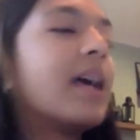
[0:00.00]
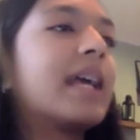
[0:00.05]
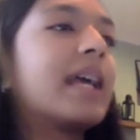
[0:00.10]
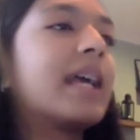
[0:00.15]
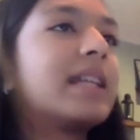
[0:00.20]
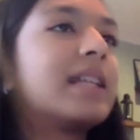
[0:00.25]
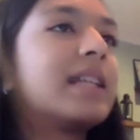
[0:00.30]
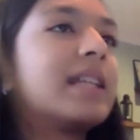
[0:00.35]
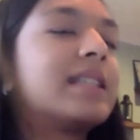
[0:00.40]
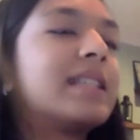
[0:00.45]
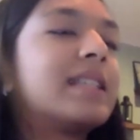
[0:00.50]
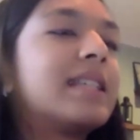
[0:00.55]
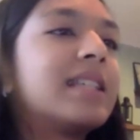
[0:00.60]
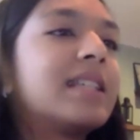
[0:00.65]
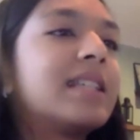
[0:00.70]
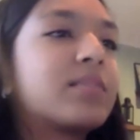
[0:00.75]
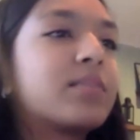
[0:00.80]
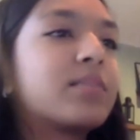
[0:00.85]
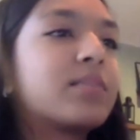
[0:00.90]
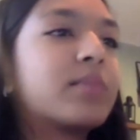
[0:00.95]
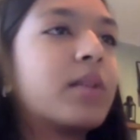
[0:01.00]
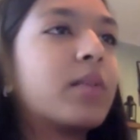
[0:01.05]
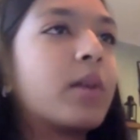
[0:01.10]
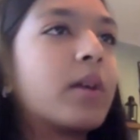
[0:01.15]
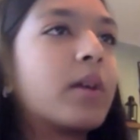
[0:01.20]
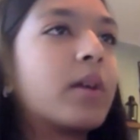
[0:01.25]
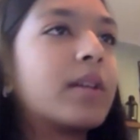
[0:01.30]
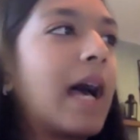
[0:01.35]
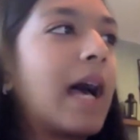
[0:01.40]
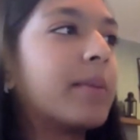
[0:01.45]
And seeing these
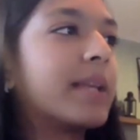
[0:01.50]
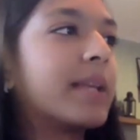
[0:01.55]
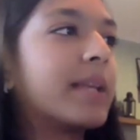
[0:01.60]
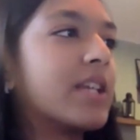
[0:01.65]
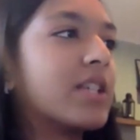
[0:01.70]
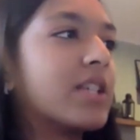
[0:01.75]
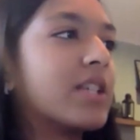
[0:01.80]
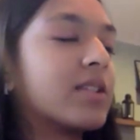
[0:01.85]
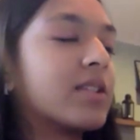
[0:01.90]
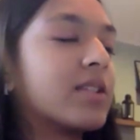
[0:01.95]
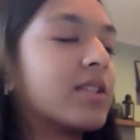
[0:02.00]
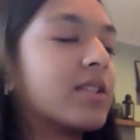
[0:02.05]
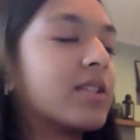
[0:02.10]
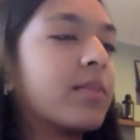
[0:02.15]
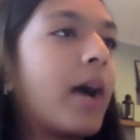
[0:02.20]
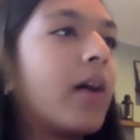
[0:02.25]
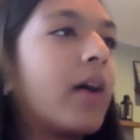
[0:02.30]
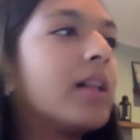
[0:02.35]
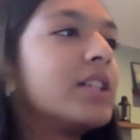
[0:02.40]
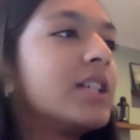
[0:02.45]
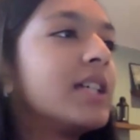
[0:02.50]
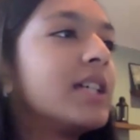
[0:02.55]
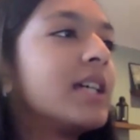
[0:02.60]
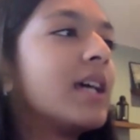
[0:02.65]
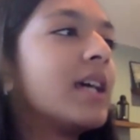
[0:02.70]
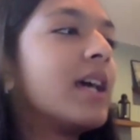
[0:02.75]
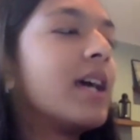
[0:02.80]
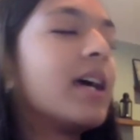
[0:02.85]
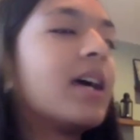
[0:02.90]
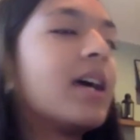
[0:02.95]
real-world applications for
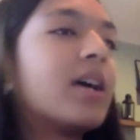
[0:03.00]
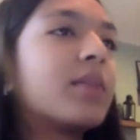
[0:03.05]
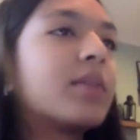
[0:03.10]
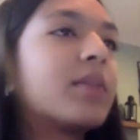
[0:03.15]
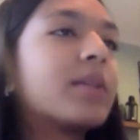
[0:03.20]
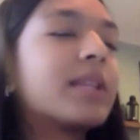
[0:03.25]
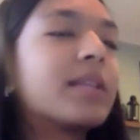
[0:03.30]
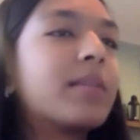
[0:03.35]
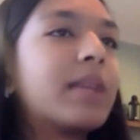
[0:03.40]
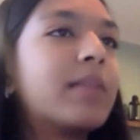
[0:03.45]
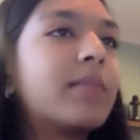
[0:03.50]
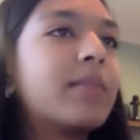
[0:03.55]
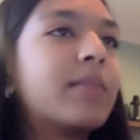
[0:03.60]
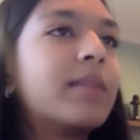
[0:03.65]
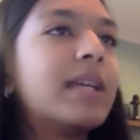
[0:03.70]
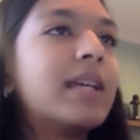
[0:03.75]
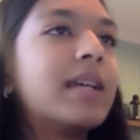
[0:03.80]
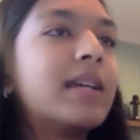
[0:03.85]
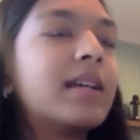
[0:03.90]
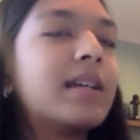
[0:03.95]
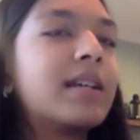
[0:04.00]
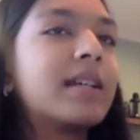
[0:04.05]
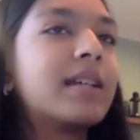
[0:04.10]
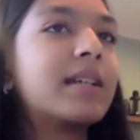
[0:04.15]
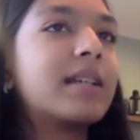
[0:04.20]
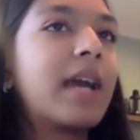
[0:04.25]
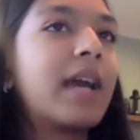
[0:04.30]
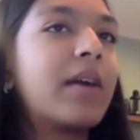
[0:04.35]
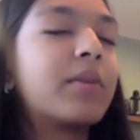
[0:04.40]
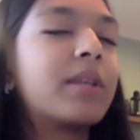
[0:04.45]
biology really made me
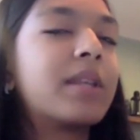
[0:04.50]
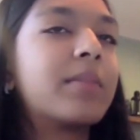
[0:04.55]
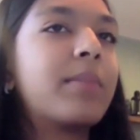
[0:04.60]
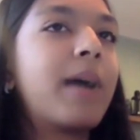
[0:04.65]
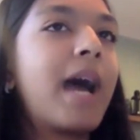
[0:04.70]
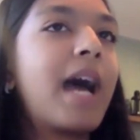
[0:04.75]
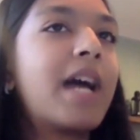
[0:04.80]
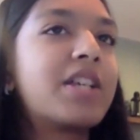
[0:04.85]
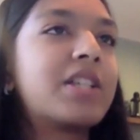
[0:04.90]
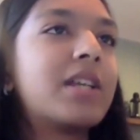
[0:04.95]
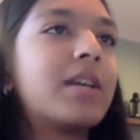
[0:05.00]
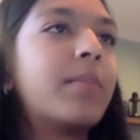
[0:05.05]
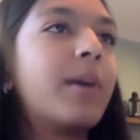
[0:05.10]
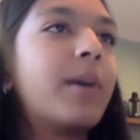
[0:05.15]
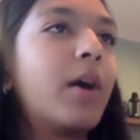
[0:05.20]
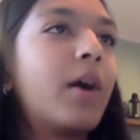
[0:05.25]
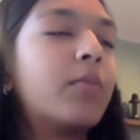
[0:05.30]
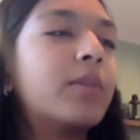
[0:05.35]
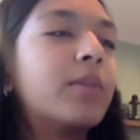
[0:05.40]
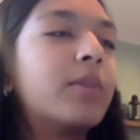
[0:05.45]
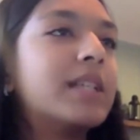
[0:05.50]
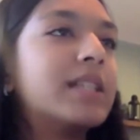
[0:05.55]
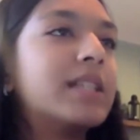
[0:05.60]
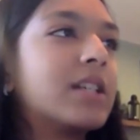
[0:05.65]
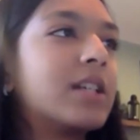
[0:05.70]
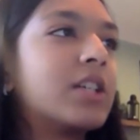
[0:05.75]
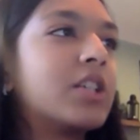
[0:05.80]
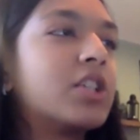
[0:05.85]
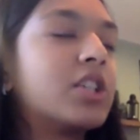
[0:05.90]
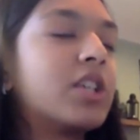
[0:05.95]
get really passionate about
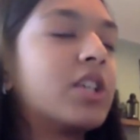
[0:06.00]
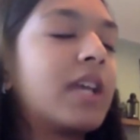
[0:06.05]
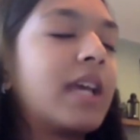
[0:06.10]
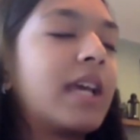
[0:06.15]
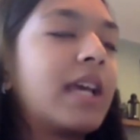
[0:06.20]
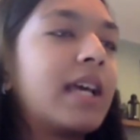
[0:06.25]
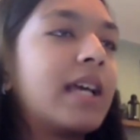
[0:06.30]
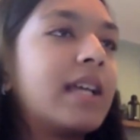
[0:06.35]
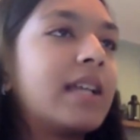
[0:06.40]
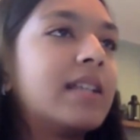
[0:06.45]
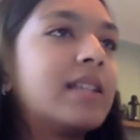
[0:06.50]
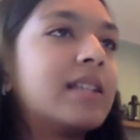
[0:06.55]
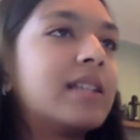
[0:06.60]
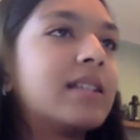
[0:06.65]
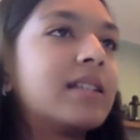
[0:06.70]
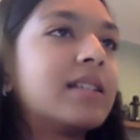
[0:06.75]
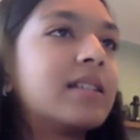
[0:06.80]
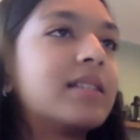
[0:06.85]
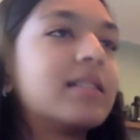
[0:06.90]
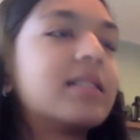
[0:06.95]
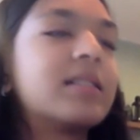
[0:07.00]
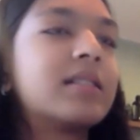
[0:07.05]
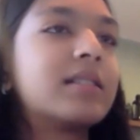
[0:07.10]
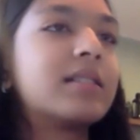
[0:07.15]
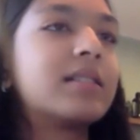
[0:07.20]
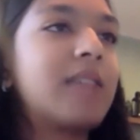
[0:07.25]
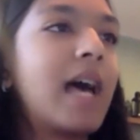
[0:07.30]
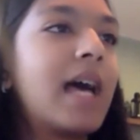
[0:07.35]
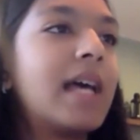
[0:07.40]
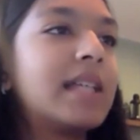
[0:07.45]
research and
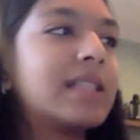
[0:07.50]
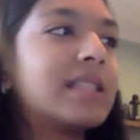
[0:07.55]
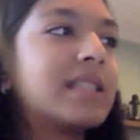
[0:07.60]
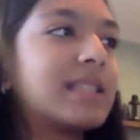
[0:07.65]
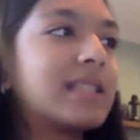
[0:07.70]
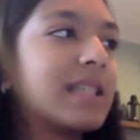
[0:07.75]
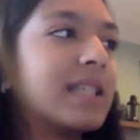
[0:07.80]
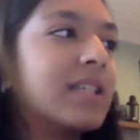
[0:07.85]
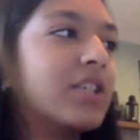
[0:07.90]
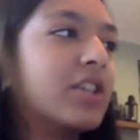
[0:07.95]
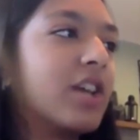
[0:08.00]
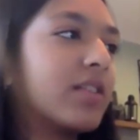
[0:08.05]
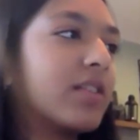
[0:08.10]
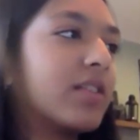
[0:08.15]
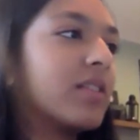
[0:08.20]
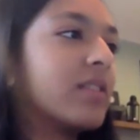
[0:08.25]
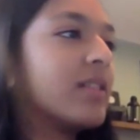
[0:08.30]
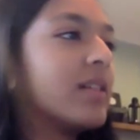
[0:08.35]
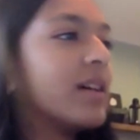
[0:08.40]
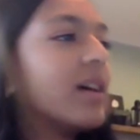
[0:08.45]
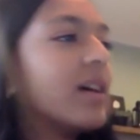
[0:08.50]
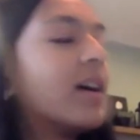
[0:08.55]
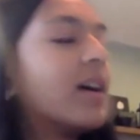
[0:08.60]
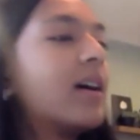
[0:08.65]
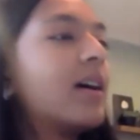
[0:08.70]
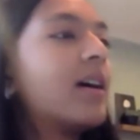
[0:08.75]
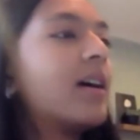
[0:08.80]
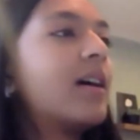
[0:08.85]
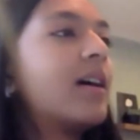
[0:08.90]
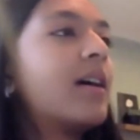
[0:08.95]
science in general.
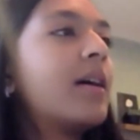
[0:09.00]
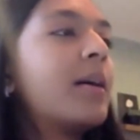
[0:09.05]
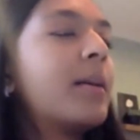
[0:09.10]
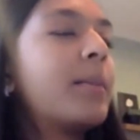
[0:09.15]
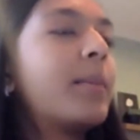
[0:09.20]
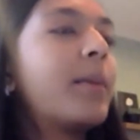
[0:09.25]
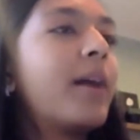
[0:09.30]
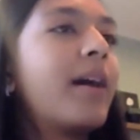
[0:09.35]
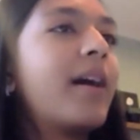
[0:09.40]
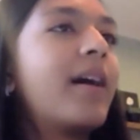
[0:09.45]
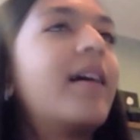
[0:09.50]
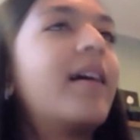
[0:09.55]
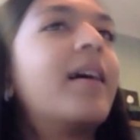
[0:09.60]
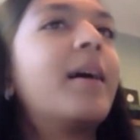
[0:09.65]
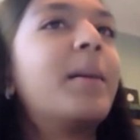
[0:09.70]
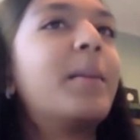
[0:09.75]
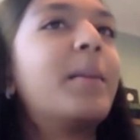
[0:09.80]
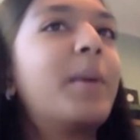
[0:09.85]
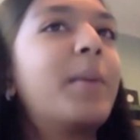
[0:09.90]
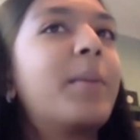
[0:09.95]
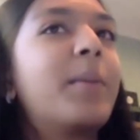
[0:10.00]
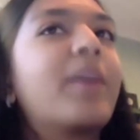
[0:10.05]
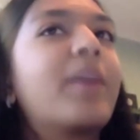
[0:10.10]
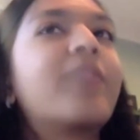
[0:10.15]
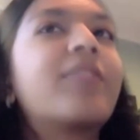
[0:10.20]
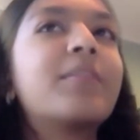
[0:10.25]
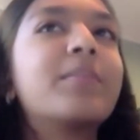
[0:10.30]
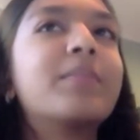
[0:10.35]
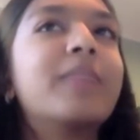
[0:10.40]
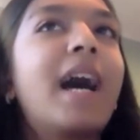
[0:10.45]
But
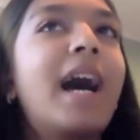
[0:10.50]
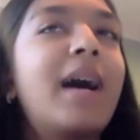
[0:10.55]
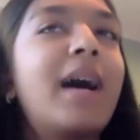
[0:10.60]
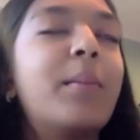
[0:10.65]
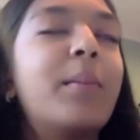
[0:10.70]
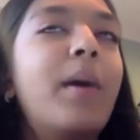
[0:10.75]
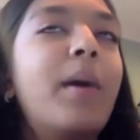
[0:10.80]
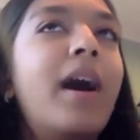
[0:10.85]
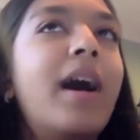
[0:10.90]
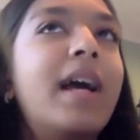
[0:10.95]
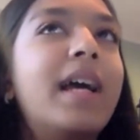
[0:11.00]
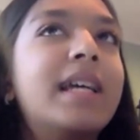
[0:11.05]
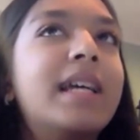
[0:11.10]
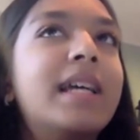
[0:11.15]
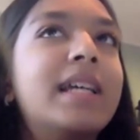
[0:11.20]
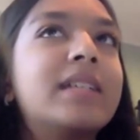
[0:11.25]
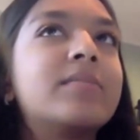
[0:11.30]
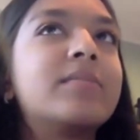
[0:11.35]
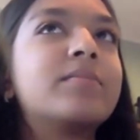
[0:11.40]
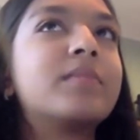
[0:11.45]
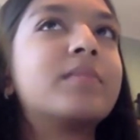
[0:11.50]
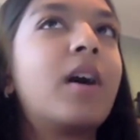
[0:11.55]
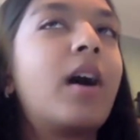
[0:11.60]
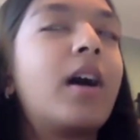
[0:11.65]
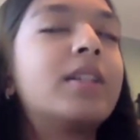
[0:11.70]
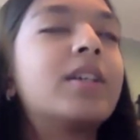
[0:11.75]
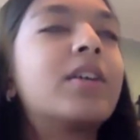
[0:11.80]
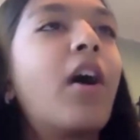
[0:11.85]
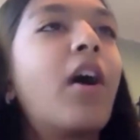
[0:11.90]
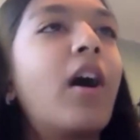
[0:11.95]
apart from that, my
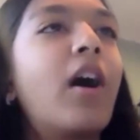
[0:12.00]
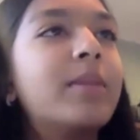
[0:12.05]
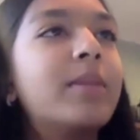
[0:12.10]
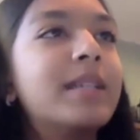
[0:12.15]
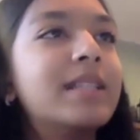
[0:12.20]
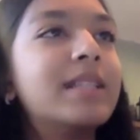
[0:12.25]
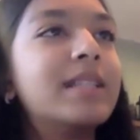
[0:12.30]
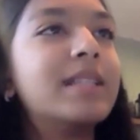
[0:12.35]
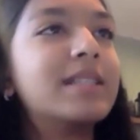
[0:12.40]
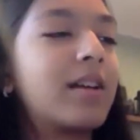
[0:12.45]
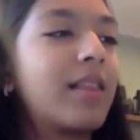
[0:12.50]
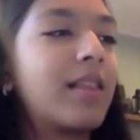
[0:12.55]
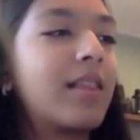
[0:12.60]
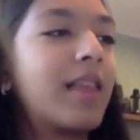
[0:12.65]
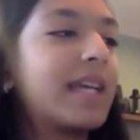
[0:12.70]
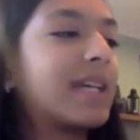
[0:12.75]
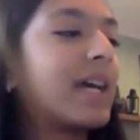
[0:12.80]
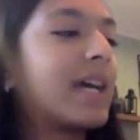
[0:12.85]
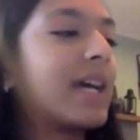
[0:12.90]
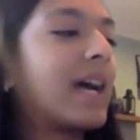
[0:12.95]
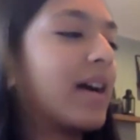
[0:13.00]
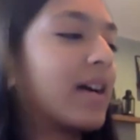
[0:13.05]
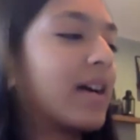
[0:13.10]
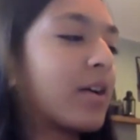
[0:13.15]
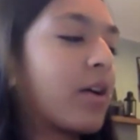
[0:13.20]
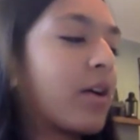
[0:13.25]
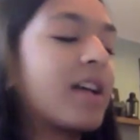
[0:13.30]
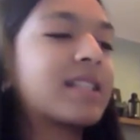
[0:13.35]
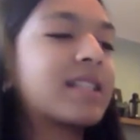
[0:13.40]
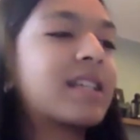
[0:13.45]
other hobbies are like
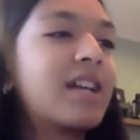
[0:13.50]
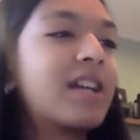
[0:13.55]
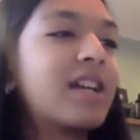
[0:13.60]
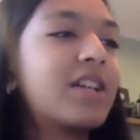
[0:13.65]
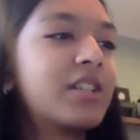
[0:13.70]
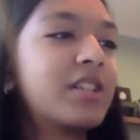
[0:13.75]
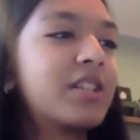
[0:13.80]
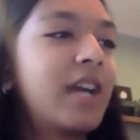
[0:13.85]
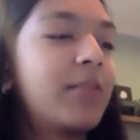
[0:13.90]
cross country.